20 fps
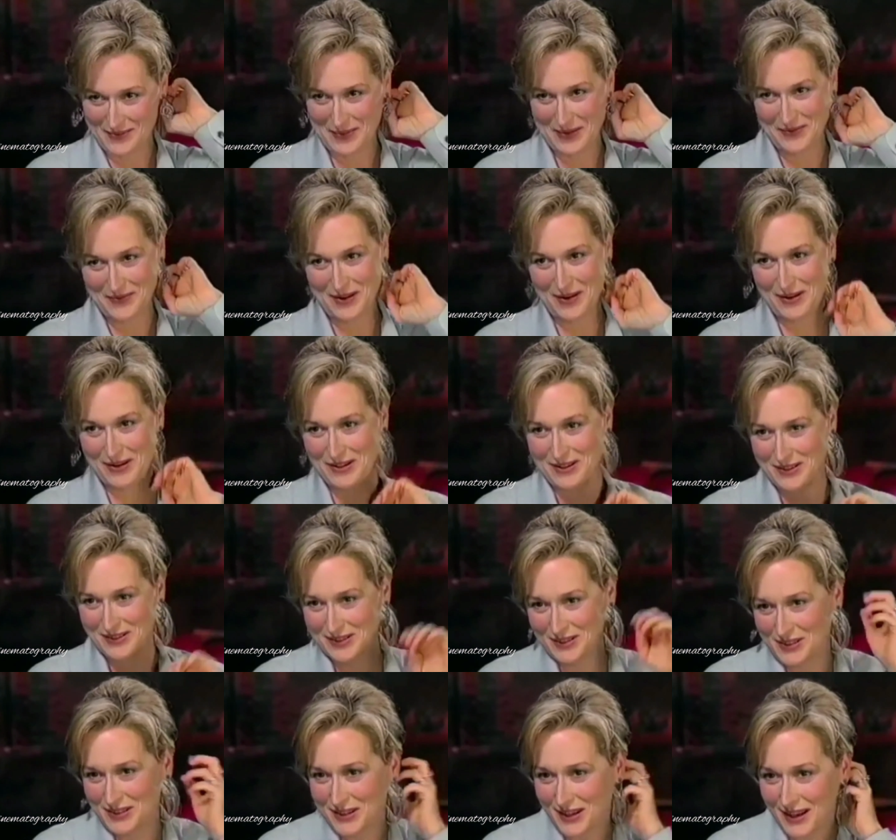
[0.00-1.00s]
been very
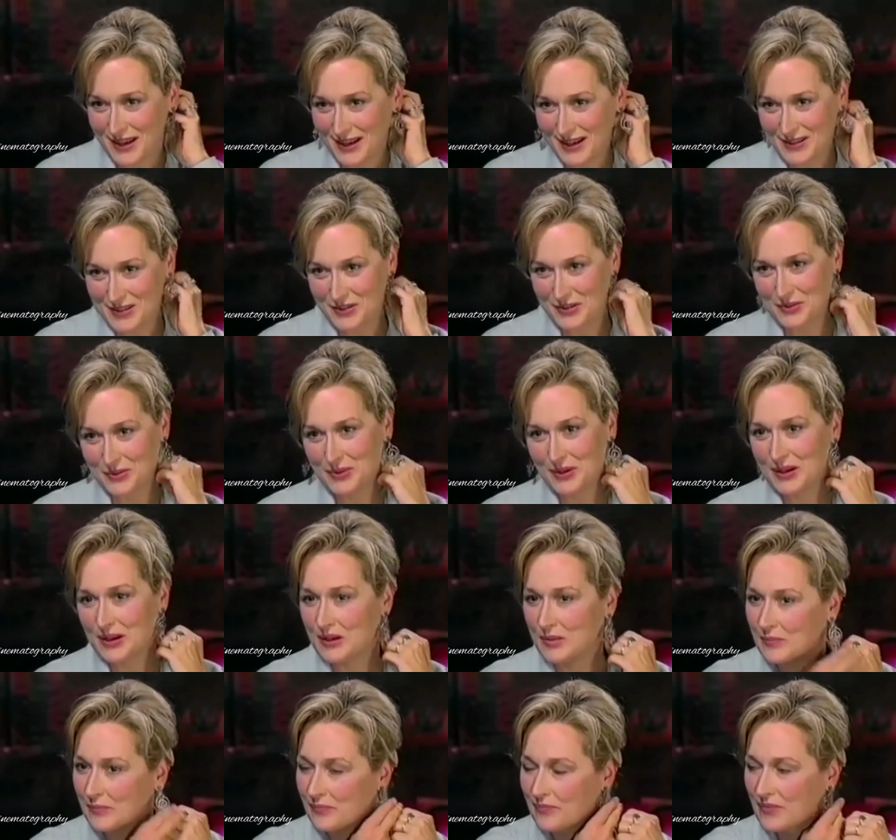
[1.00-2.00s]
shy to